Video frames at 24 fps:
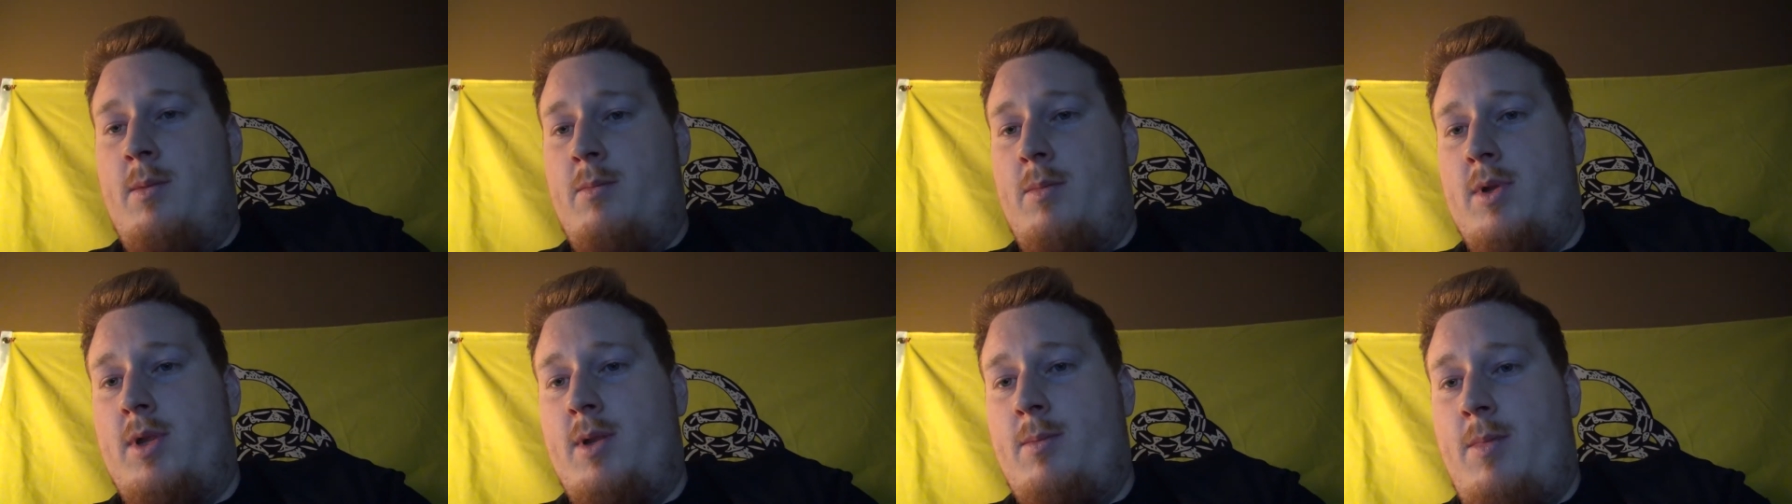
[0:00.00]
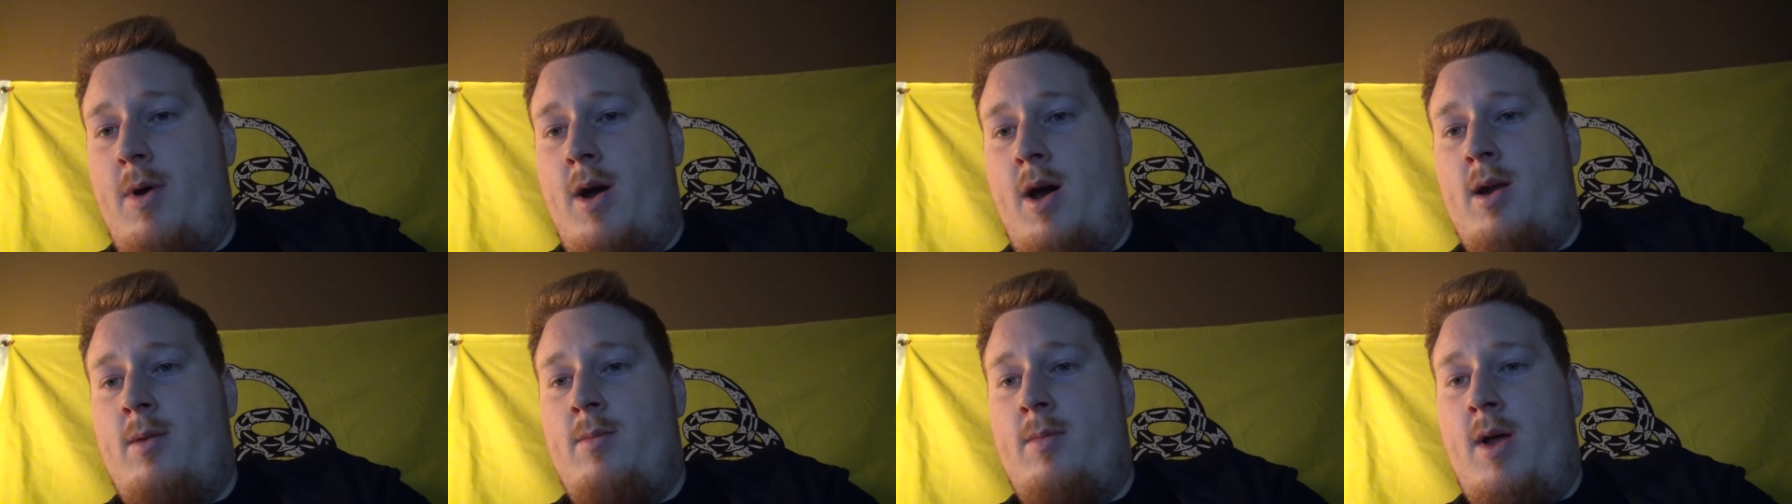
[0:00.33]
but the
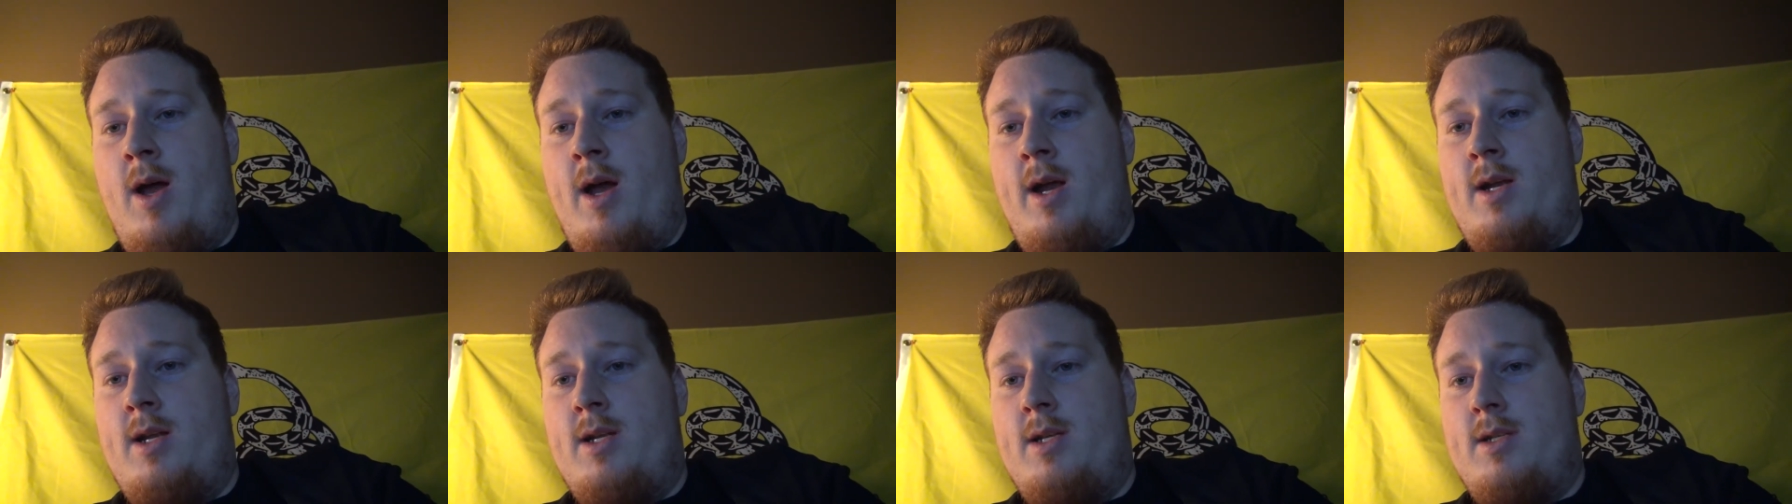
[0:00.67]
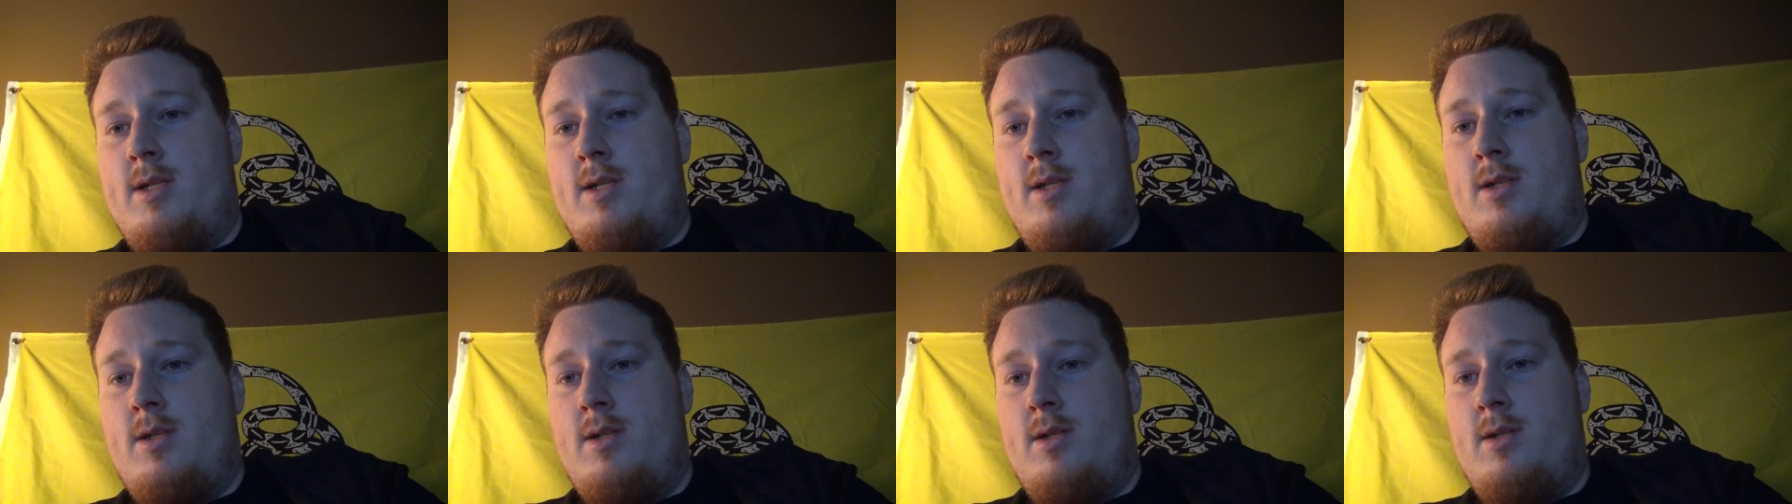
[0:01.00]
bottom line
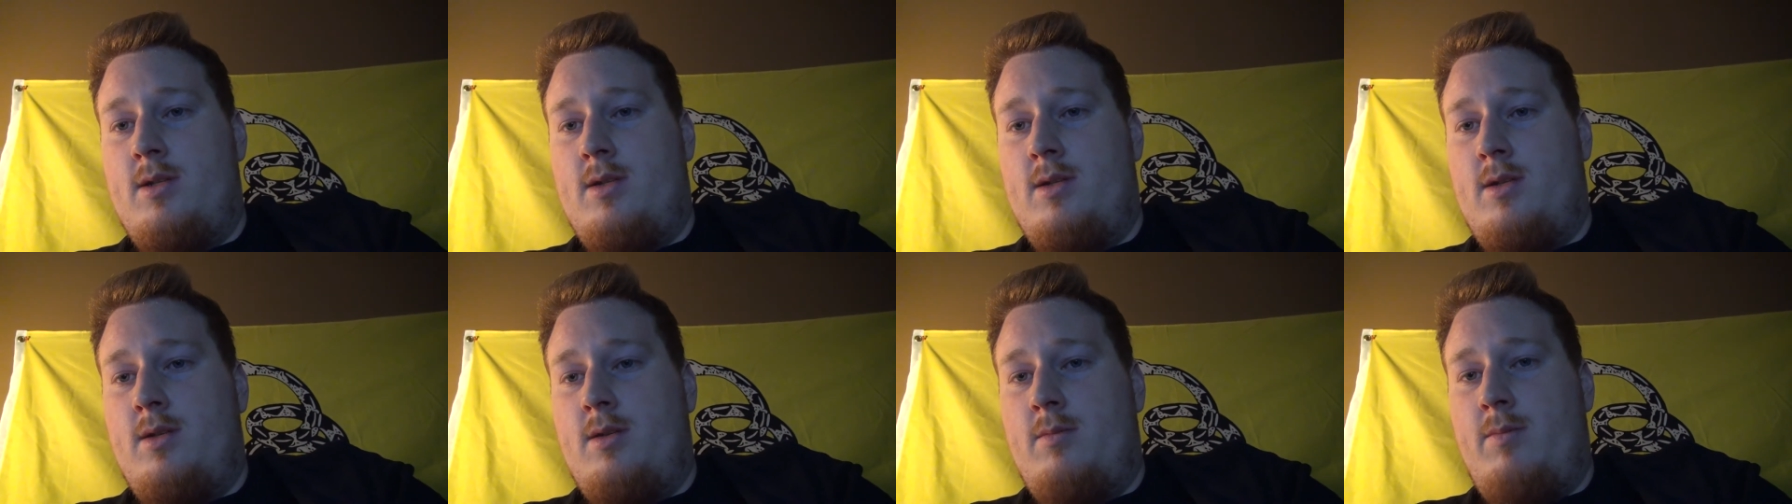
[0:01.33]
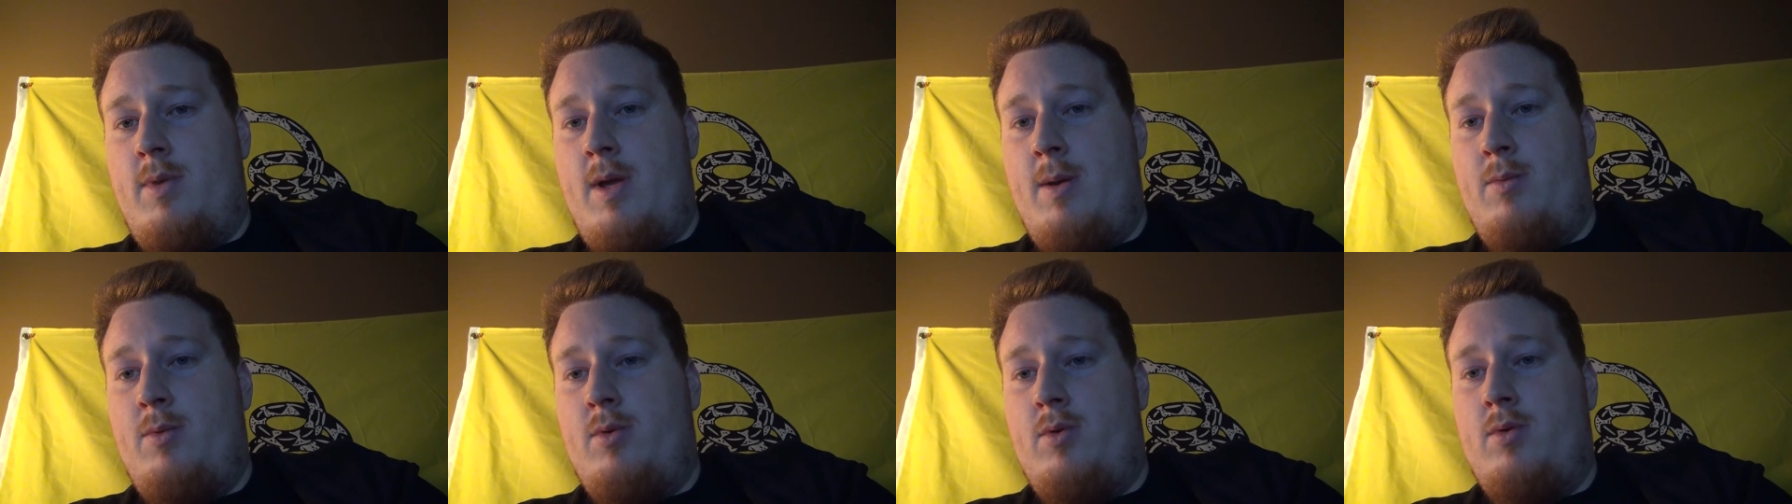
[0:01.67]
is
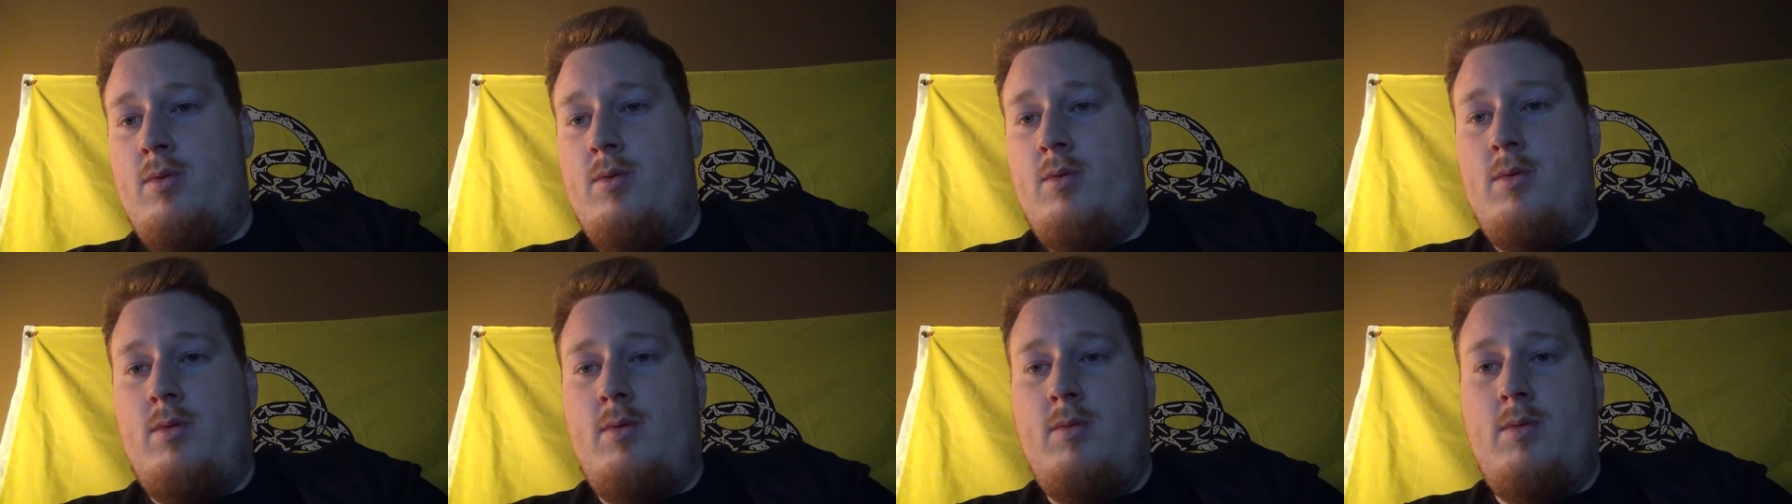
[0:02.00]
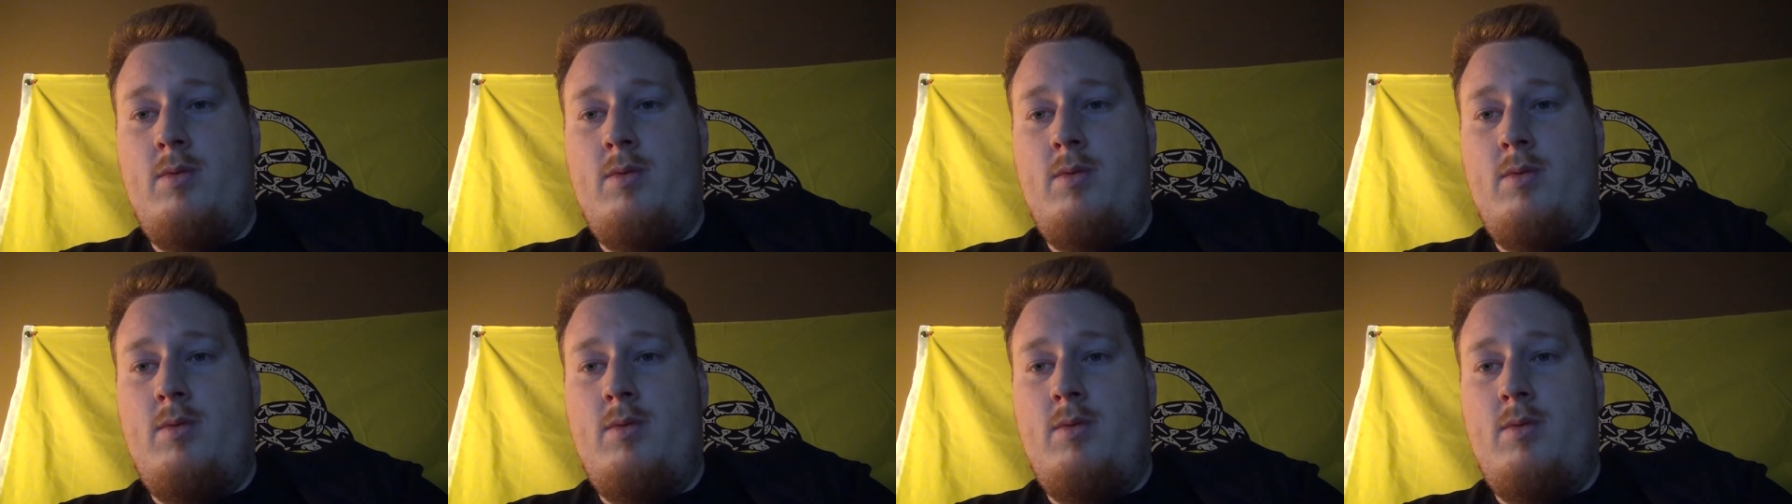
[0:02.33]
people